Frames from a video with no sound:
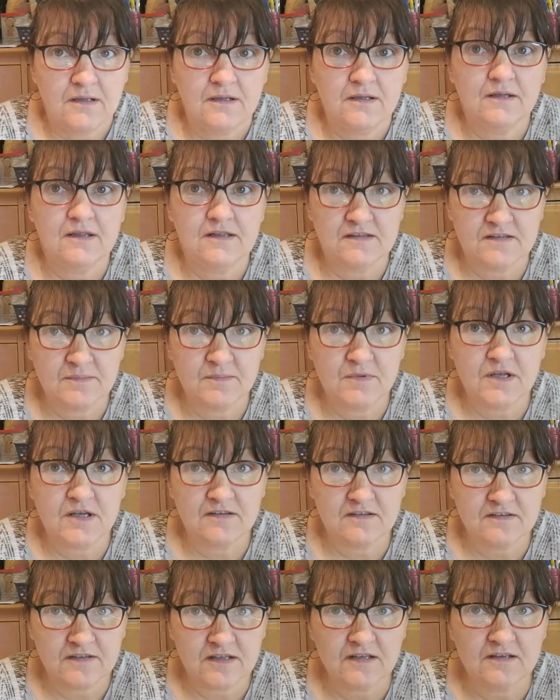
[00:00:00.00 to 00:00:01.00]
there's some nice
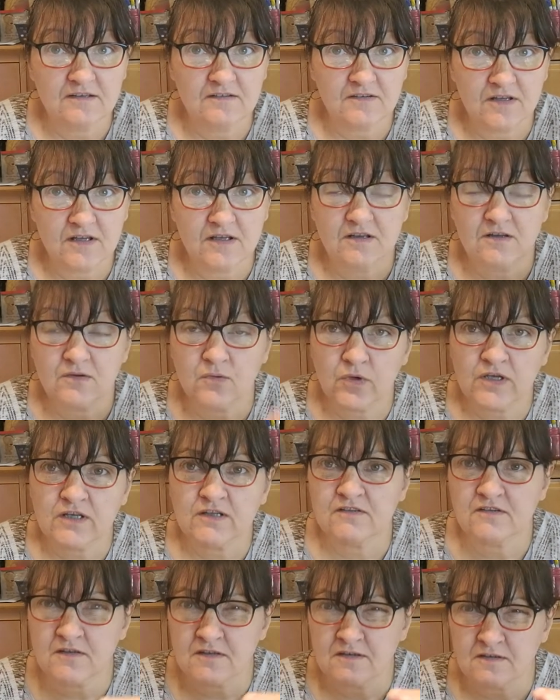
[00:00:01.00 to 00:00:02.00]
things on there. Quick,
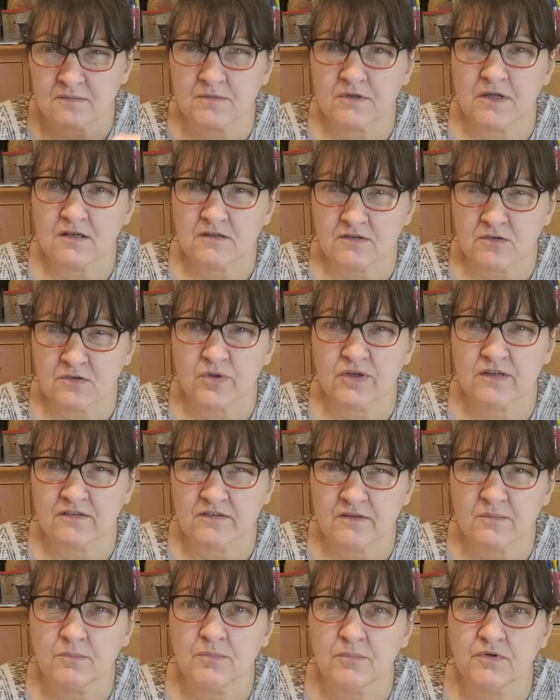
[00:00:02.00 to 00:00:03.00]
there's some nice quick
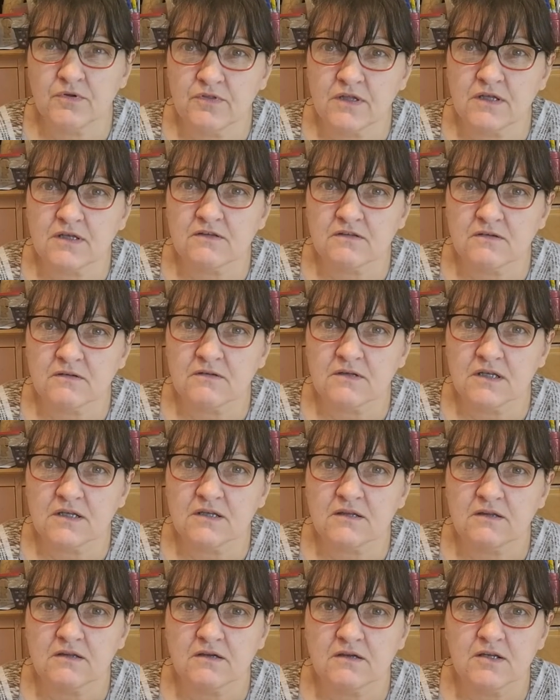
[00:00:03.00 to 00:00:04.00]
simple things on there.
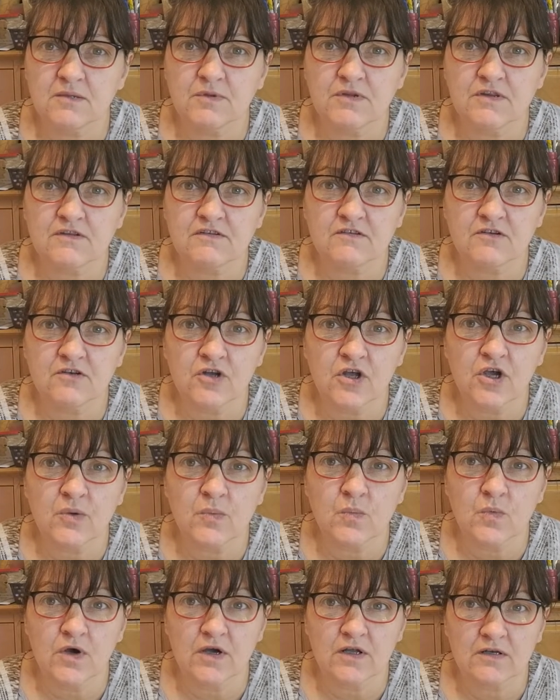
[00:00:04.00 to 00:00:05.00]
That going to be there's a gnome
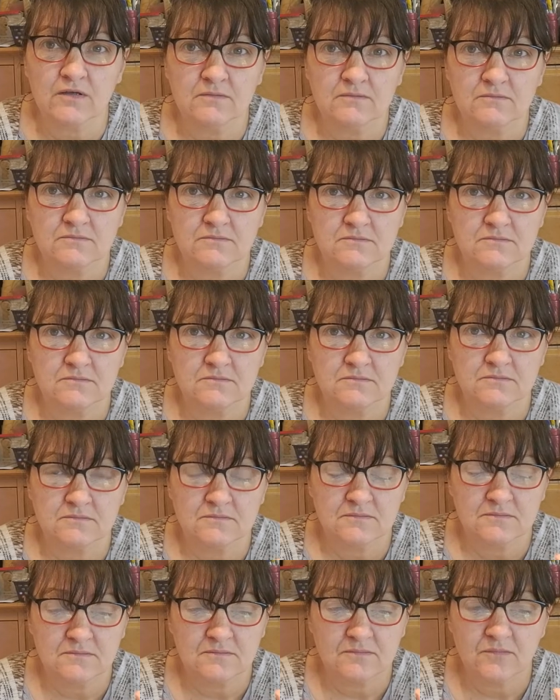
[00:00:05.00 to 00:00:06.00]
one
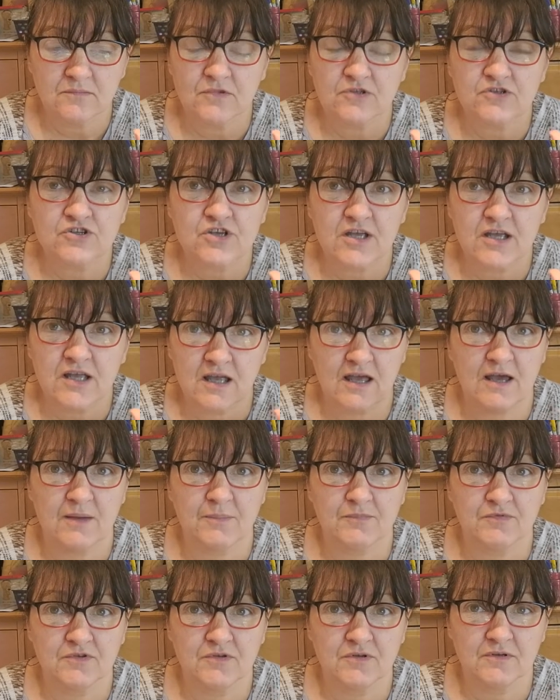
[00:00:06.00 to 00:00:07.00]
which I
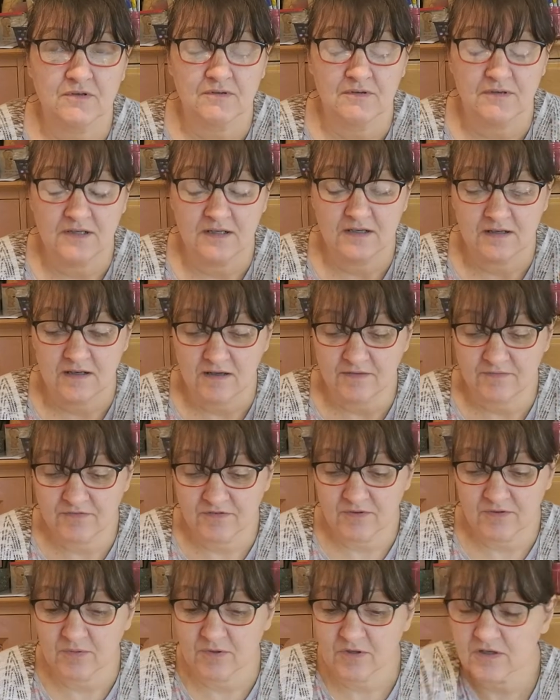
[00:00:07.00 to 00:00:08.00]
absolutely love, so
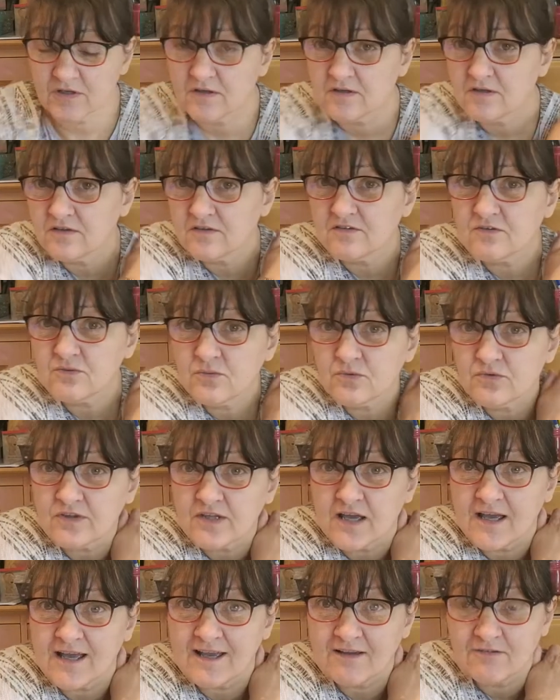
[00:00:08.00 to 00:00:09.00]
I'm going to sort
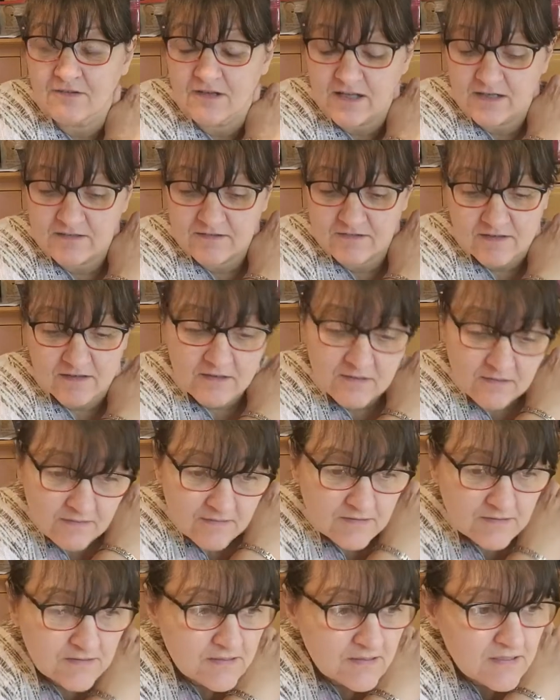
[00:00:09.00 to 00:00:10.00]
that out later
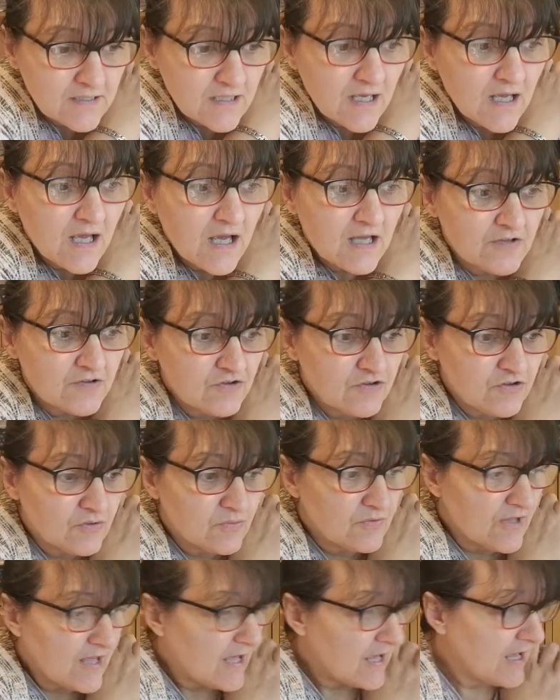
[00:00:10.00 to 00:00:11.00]
and do
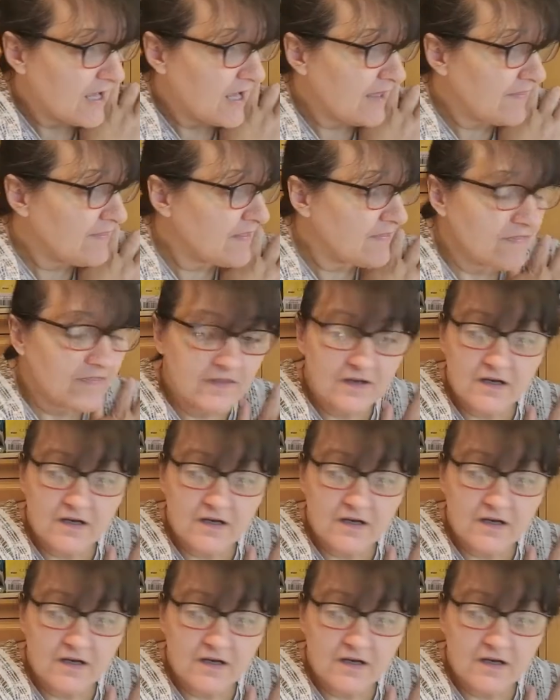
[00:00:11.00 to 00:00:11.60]
that. And then the